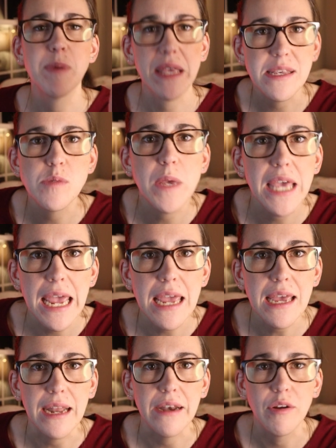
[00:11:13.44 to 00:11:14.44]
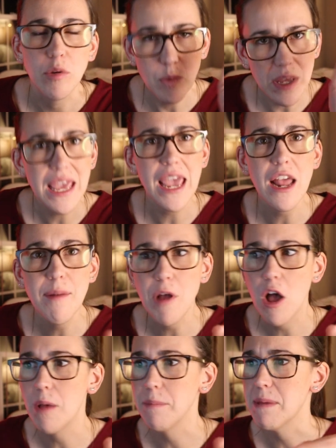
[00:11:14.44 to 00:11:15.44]
because we can. We can
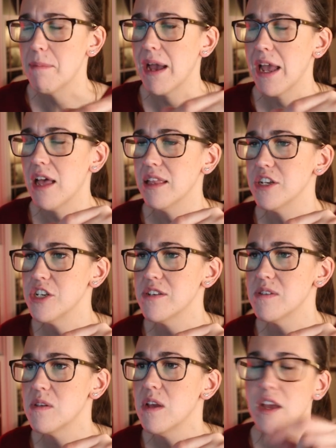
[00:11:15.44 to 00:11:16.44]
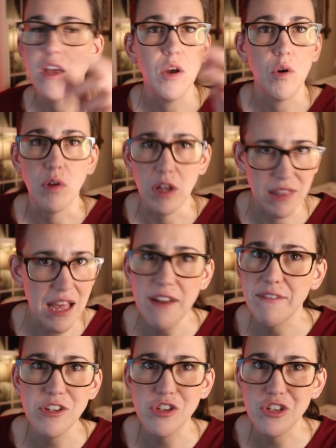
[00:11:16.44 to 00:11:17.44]
all be biologists. A lot
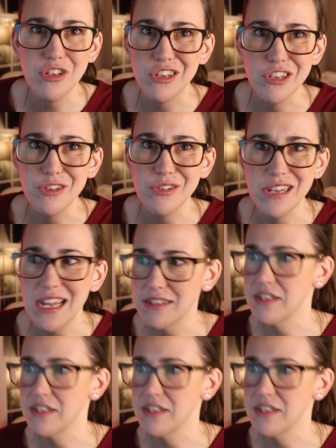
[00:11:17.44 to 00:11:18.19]
of us just choose not